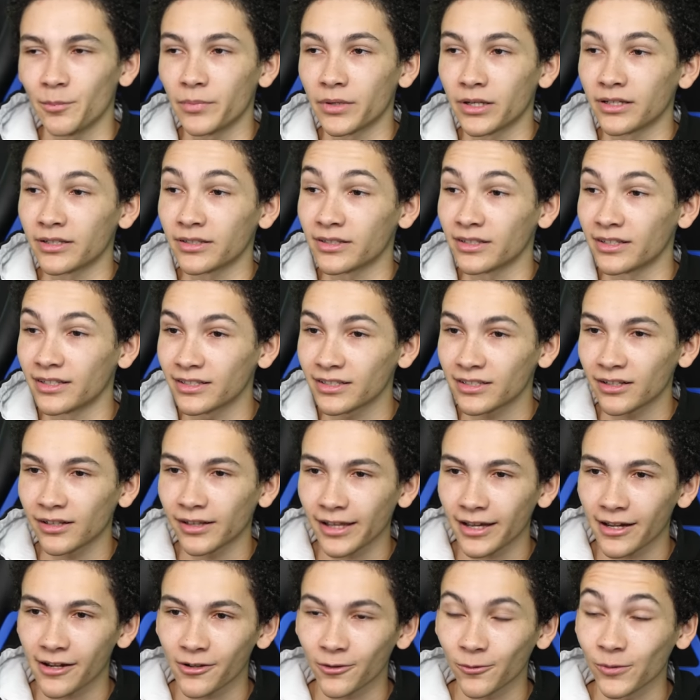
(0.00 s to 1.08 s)
Because this
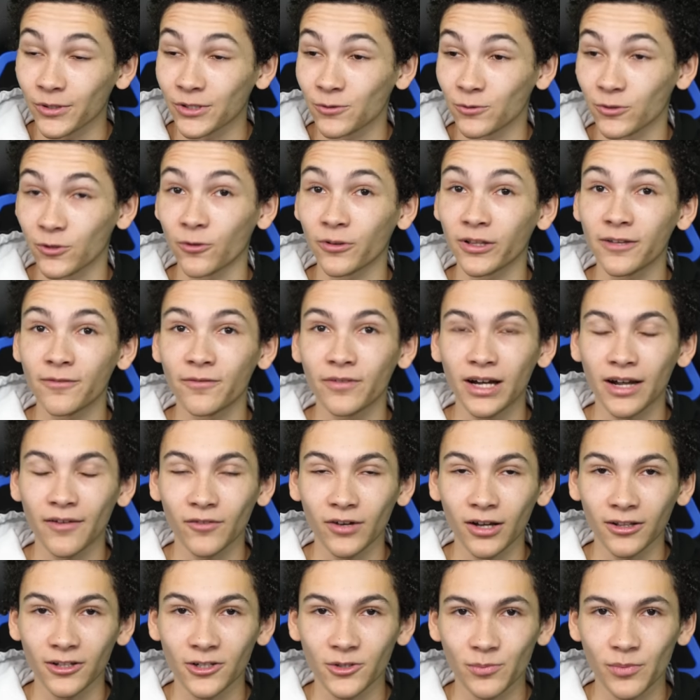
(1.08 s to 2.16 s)
cloud, which was only
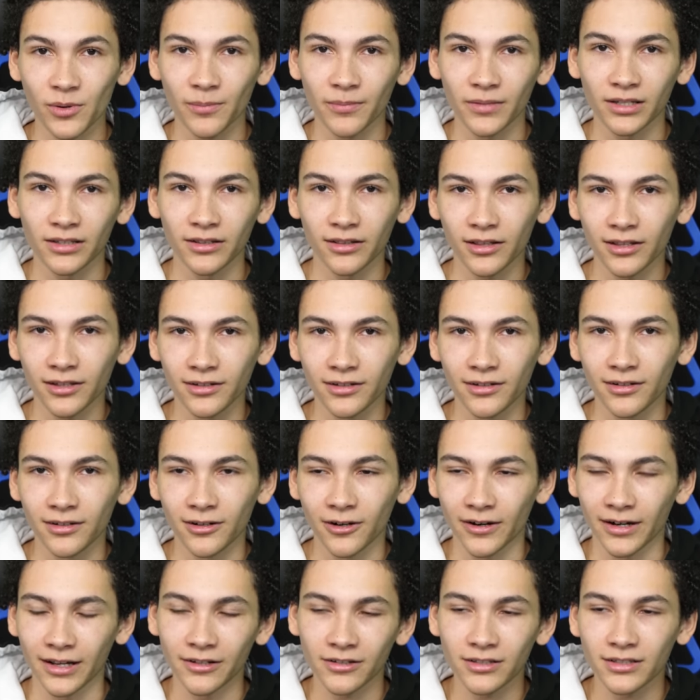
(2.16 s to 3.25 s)
$5 per month,
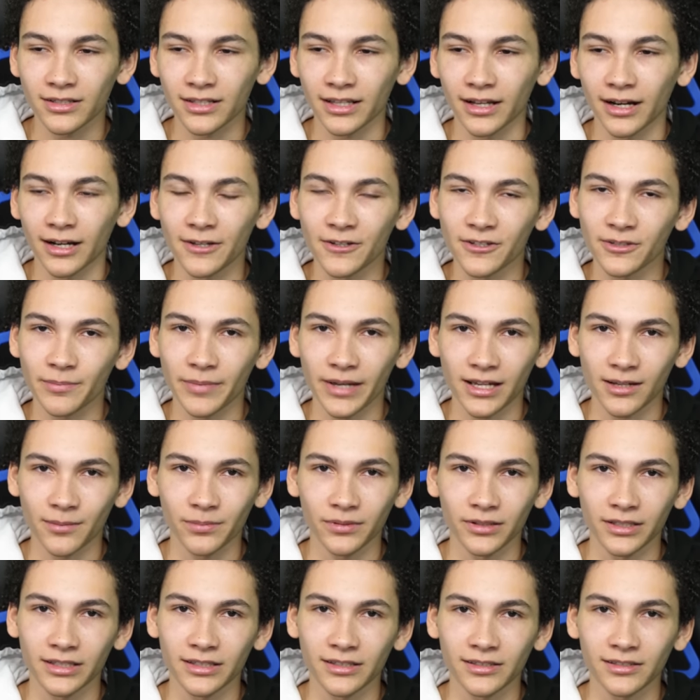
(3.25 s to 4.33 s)
or I'll just say it, I use
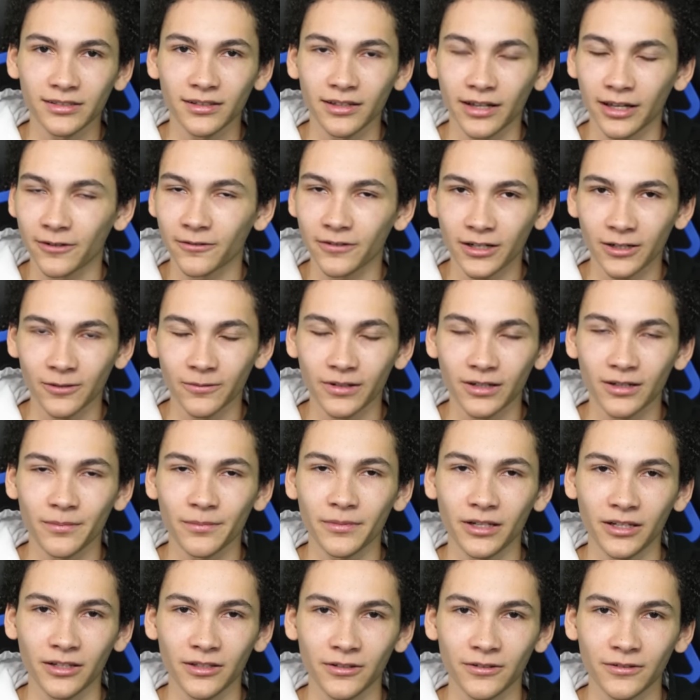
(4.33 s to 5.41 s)
Backblaze. I don't care what
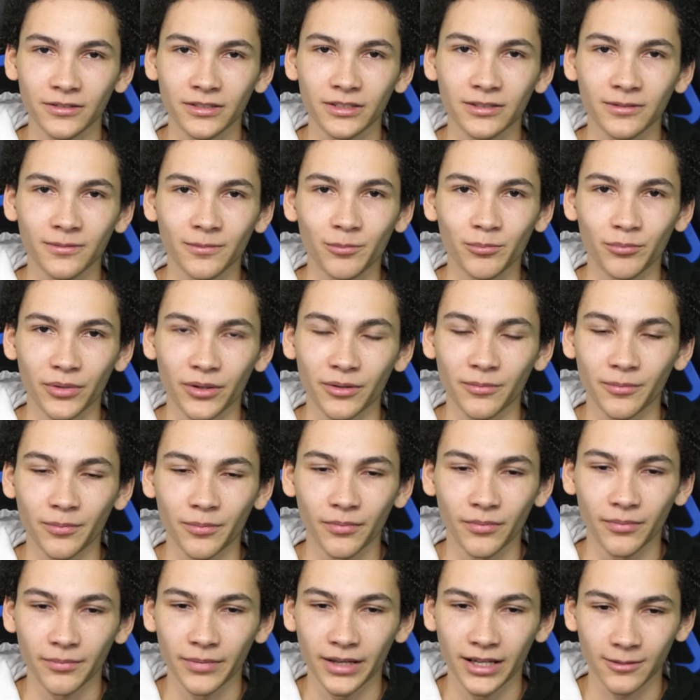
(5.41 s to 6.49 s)
company you use, but
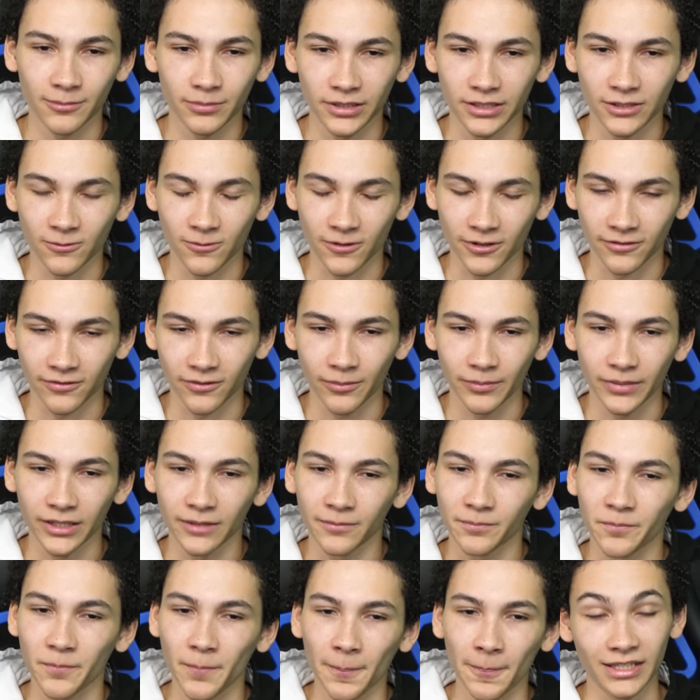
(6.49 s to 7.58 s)
Backblaze worked for
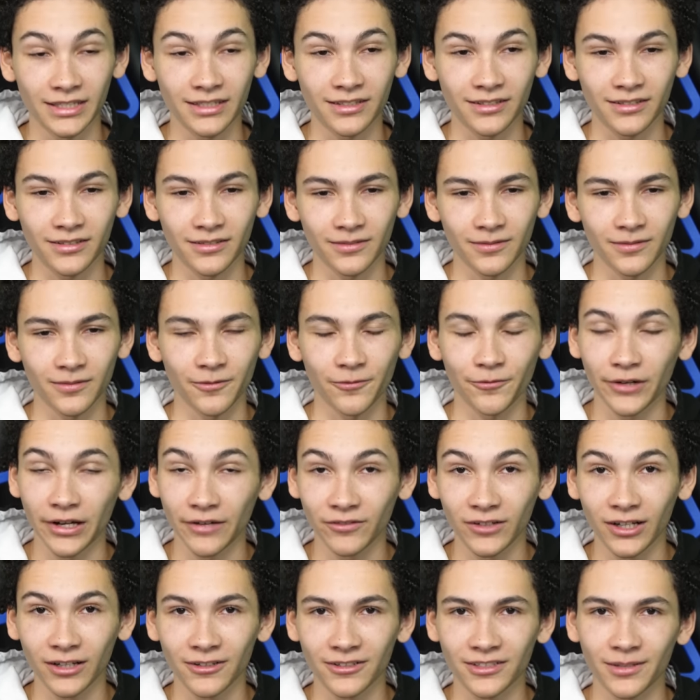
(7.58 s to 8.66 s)
me. This
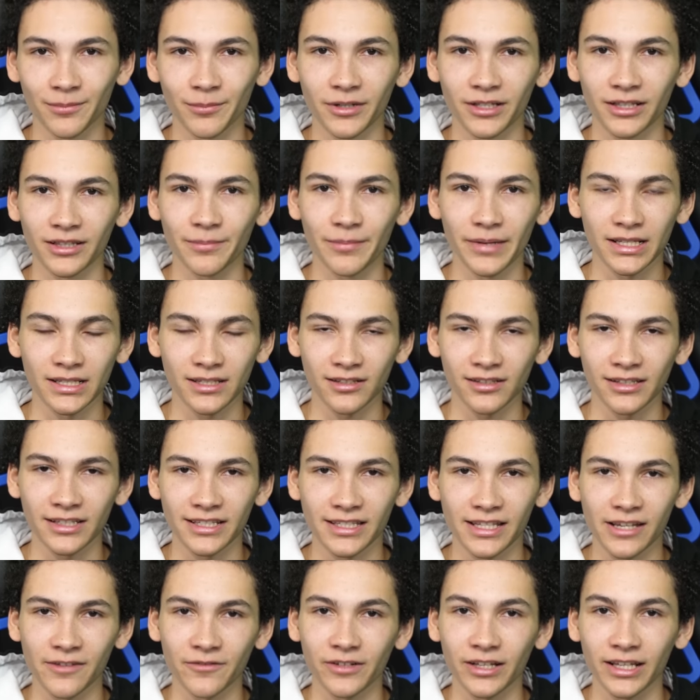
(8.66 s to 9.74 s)
$5 a month basically
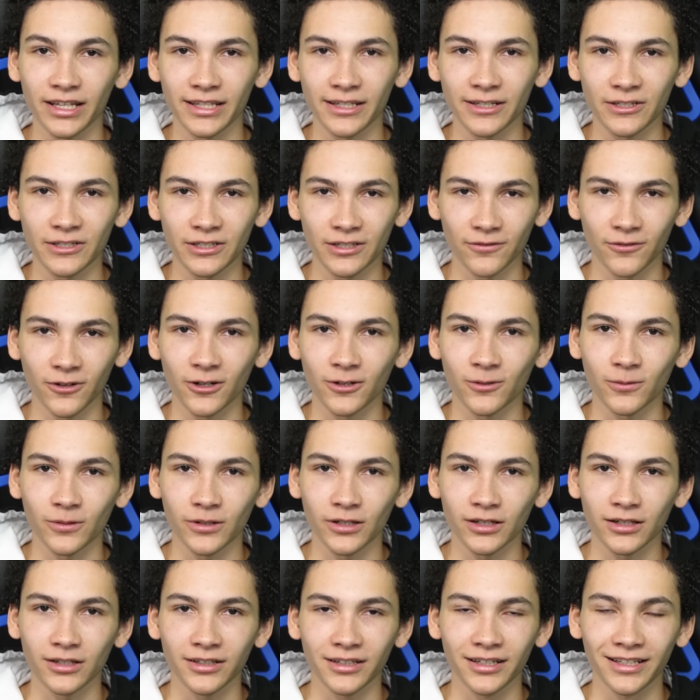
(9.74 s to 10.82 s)
saved 8 years of hard
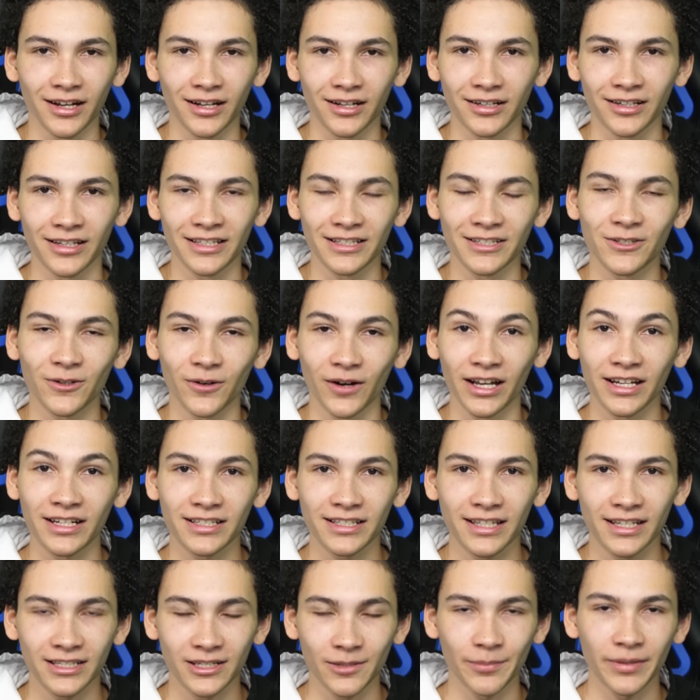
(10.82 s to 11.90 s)
work. And so I
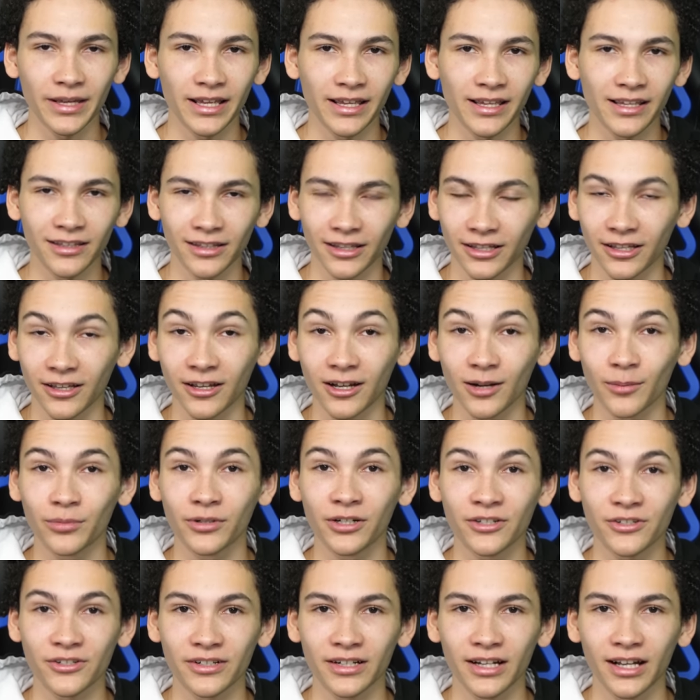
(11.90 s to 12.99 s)
just had to pay like a
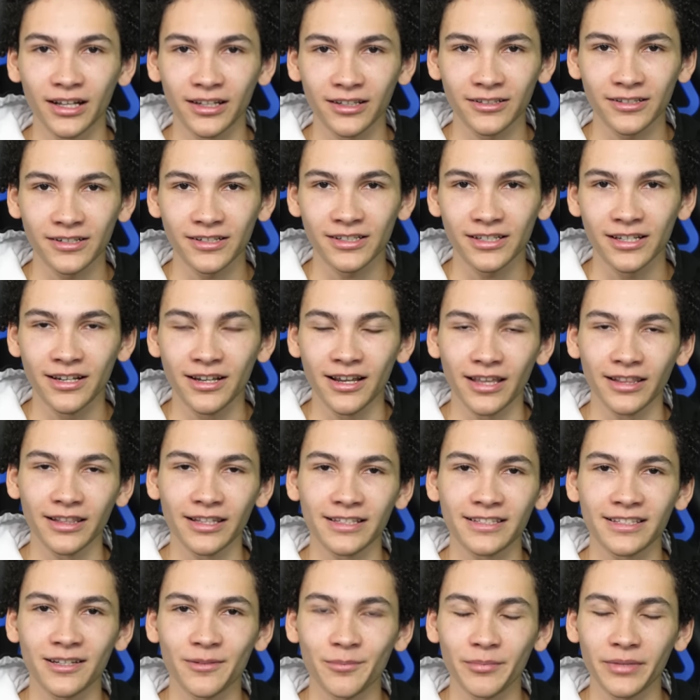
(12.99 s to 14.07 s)
couple hundred dollars and
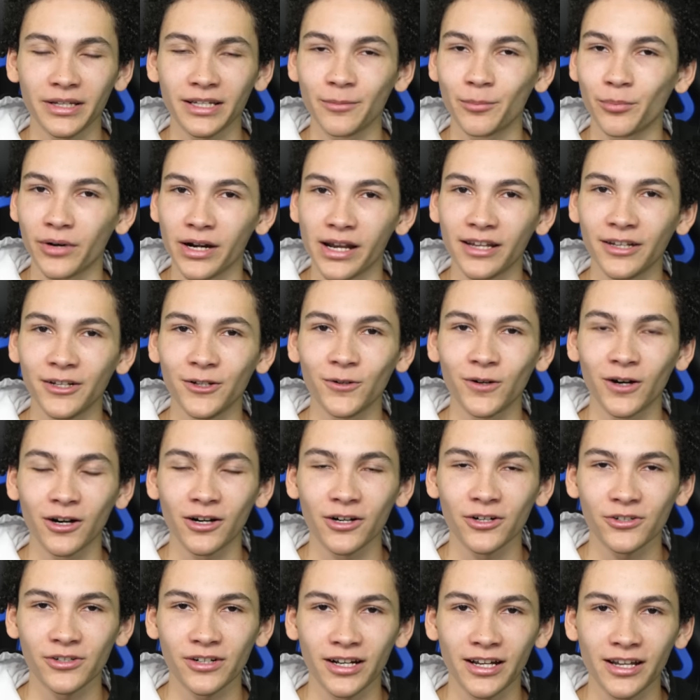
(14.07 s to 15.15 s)
they sent me a brand new
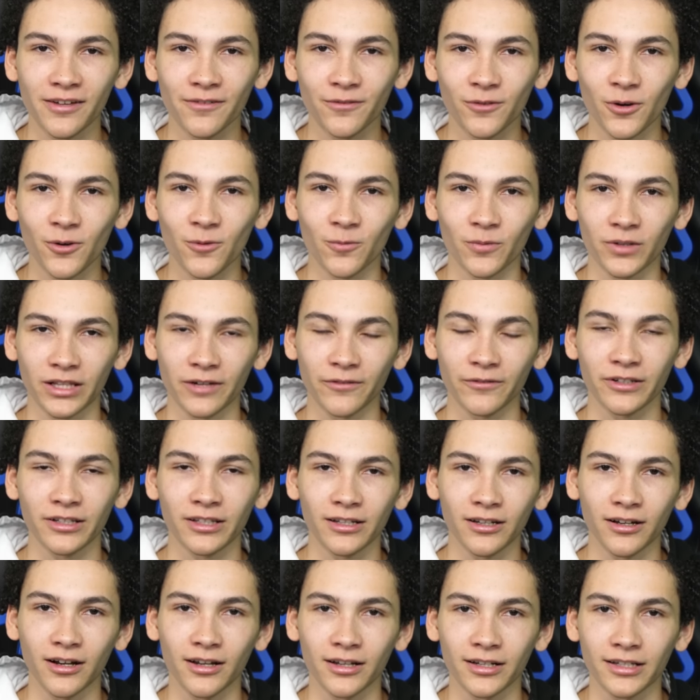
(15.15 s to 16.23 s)
hard drive with
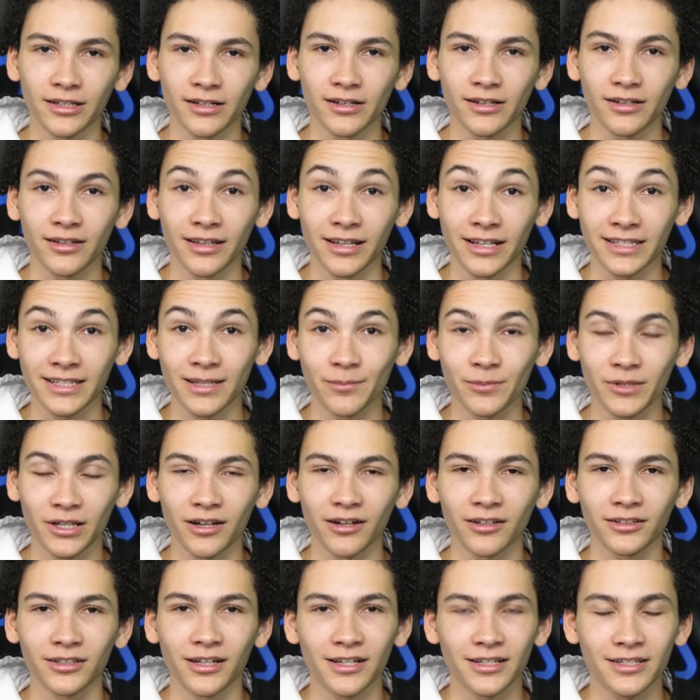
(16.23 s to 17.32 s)
everything on it, except it
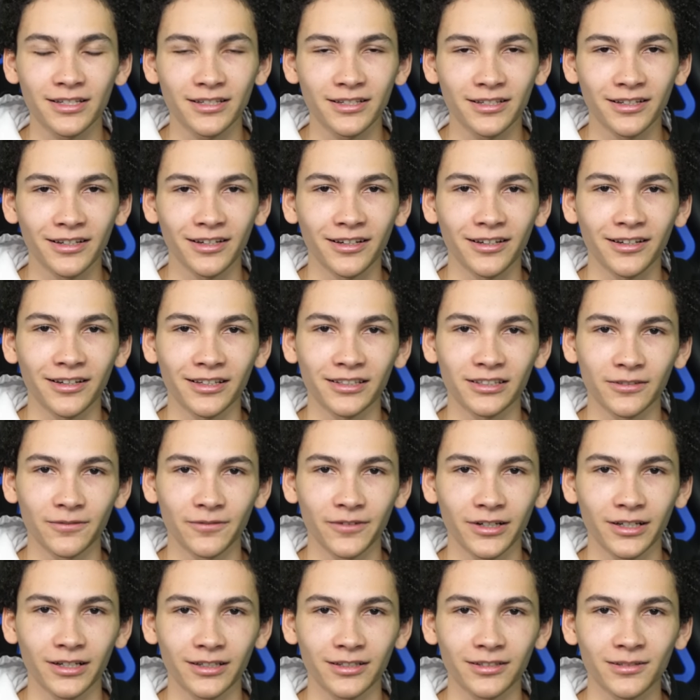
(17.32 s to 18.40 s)
got lost in the
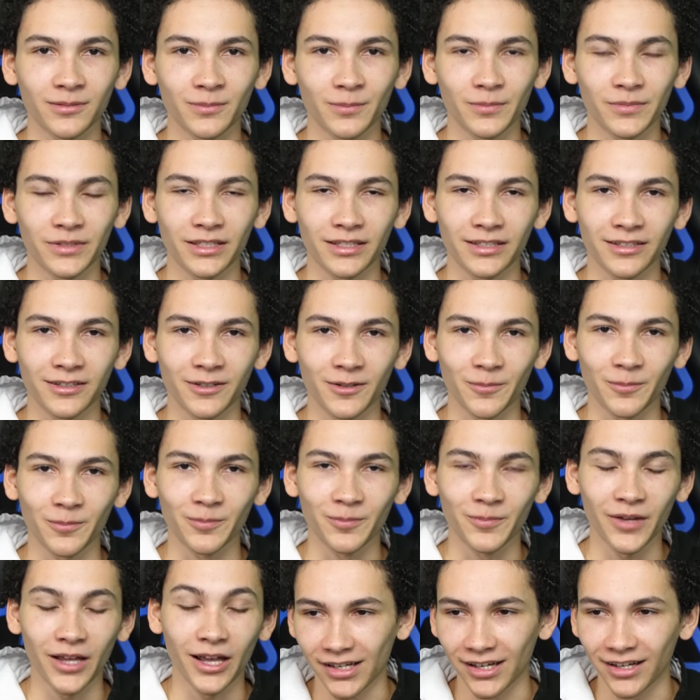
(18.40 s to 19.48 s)
FedEx system.
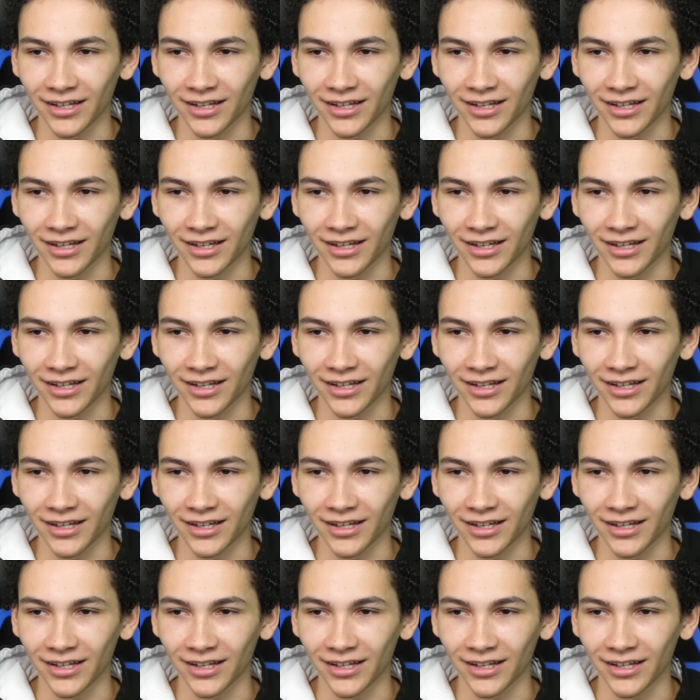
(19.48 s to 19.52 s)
